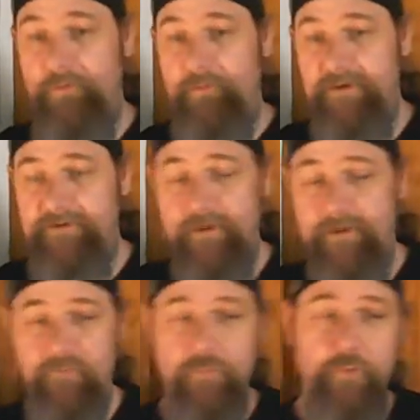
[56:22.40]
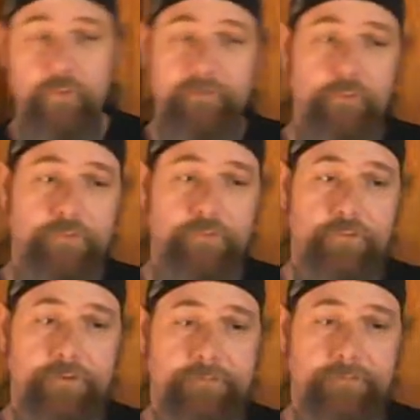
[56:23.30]
be in the chat room, more people will
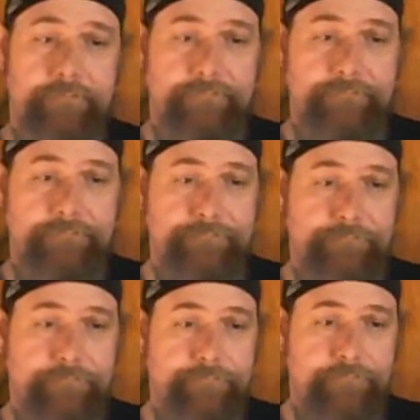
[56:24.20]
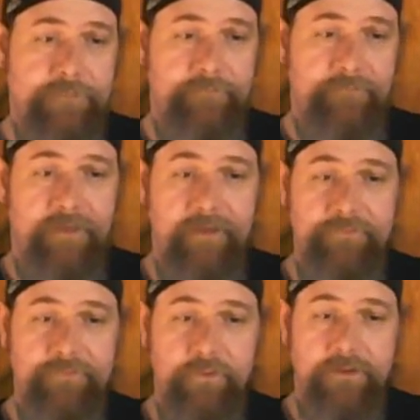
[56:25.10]
join. If not,
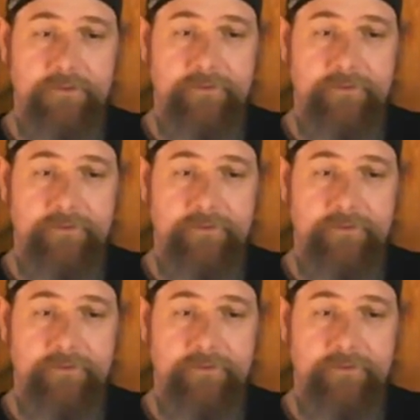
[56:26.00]
it's okay.